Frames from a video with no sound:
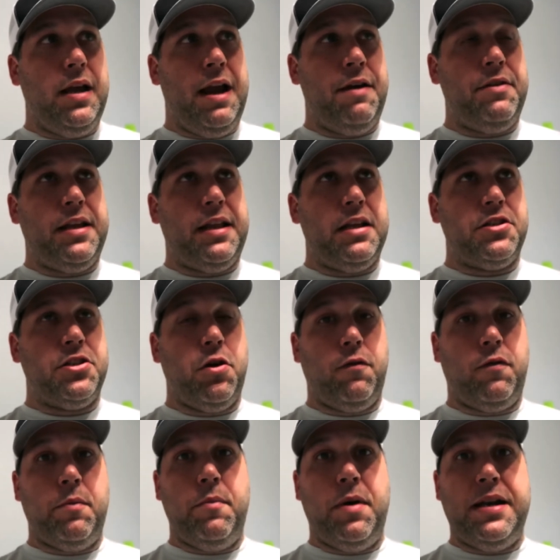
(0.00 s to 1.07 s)
everything that's
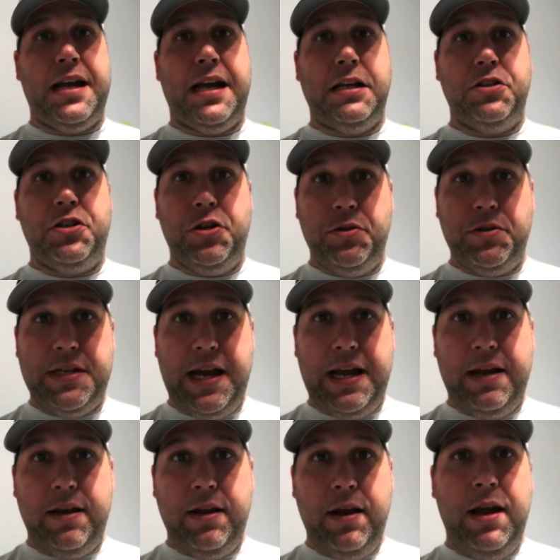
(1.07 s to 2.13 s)
sold from Monday and
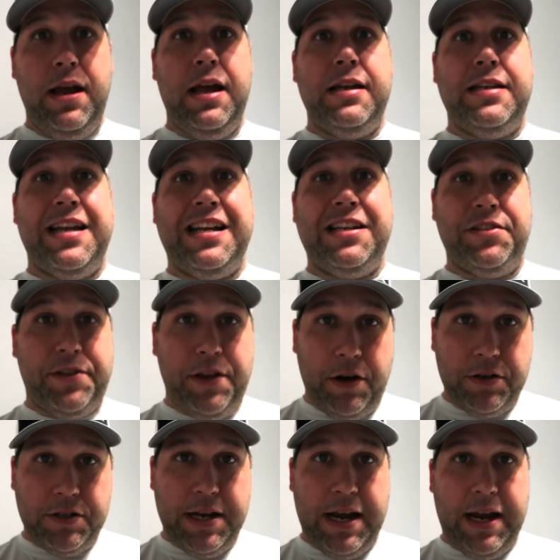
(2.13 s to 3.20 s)
Tuesday. Today's
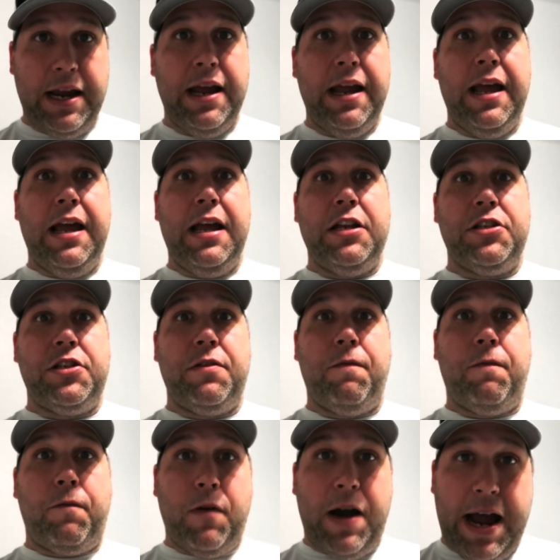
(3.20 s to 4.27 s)
Thursday.
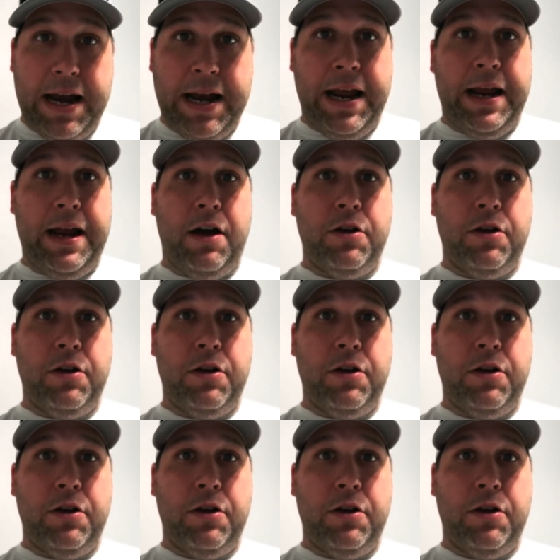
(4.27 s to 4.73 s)
Friday